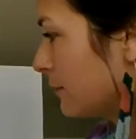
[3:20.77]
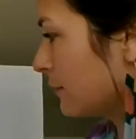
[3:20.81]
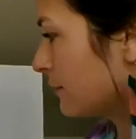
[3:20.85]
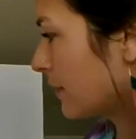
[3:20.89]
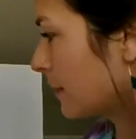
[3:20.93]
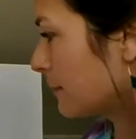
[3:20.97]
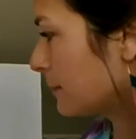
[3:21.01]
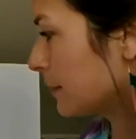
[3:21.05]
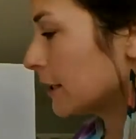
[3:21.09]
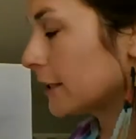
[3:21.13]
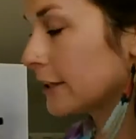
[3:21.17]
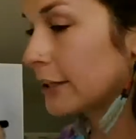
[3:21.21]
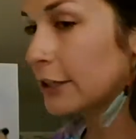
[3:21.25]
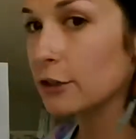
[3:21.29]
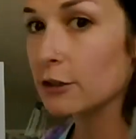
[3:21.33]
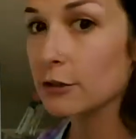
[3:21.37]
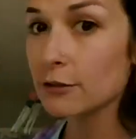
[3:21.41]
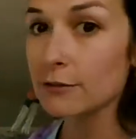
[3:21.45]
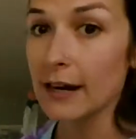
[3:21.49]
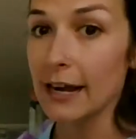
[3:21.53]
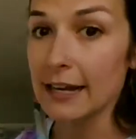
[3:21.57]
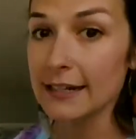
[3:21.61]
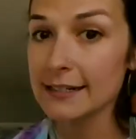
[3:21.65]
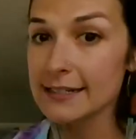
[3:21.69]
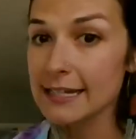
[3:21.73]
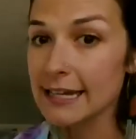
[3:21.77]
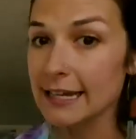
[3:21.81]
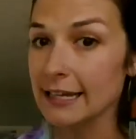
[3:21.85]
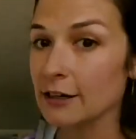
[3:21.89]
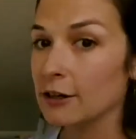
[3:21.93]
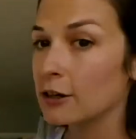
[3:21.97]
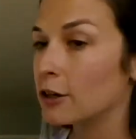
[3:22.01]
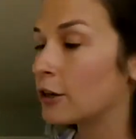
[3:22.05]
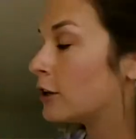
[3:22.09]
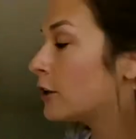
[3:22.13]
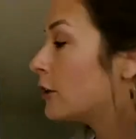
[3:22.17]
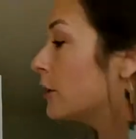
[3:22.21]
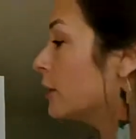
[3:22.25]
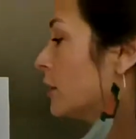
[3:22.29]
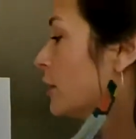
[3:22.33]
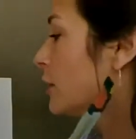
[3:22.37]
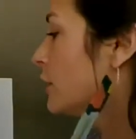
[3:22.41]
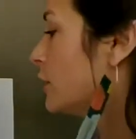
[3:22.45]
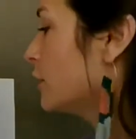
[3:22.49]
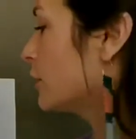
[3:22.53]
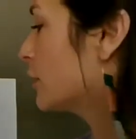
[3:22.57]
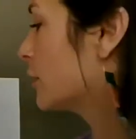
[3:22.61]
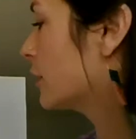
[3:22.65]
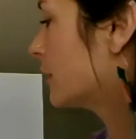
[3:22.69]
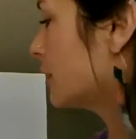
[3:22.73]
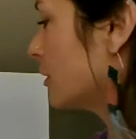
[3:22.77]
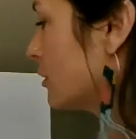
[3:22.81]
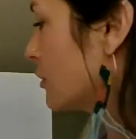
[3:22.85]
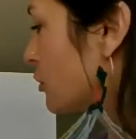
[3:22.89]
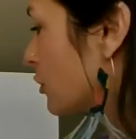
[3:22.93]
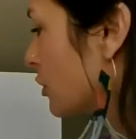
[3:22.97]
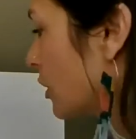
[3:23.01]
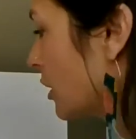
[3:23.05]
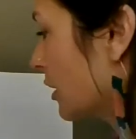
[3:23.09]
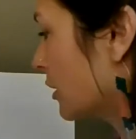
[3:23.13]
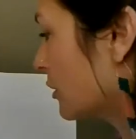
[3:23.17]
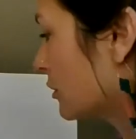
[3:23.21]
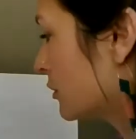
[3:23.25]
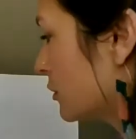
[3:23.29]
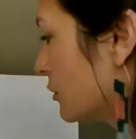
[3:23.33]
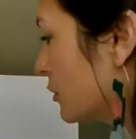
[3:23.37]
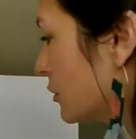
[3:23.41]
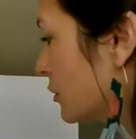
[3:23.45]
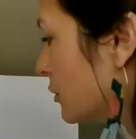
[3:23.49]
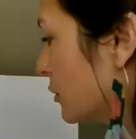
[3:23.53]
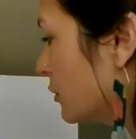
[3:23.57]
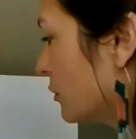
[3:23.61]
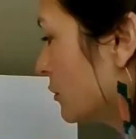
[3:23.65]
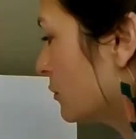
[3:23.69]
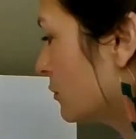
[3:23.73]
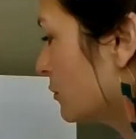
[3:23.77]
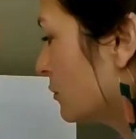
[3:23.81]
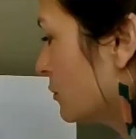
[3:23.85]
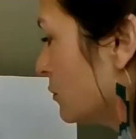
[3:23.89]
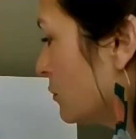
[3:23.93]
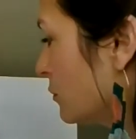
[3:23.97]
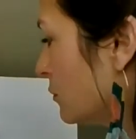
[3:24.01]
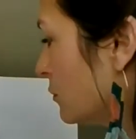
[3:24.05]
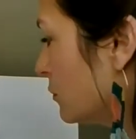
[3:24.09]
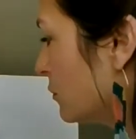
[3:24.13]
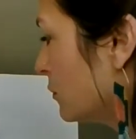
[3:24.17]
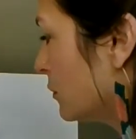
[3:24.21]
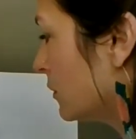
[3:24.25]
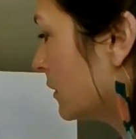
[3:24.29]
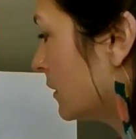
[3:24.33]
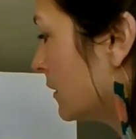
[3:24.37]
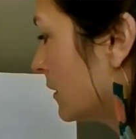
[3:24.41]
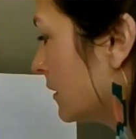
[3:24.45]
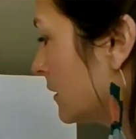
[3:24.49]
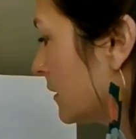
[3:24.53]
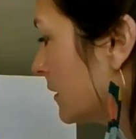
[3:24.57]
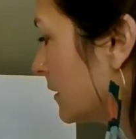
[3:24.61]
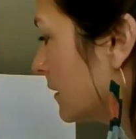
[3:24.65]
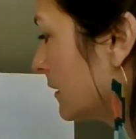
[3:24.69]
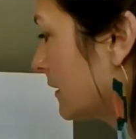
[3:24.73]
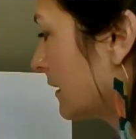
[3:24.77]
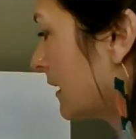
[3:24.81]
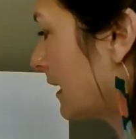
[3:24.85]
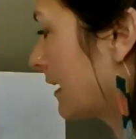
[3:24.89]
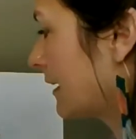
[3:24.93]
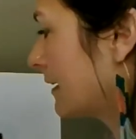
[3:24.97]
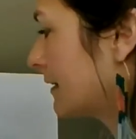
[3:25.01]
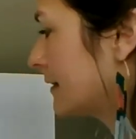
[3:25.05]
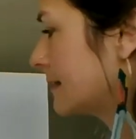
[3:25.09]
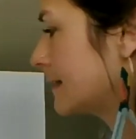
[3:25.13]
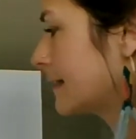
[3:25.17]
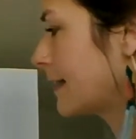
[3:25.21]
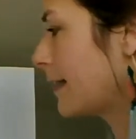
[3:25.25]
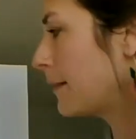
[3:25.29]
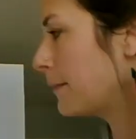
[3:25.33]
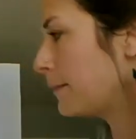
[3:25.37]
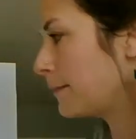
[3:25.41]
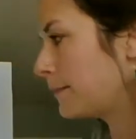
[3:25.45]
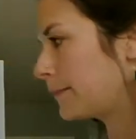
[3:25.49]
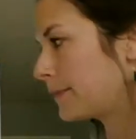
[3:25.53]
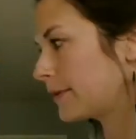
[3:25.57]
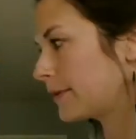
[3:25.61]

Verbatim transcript: from your little rectangle, you're going to draw two lines up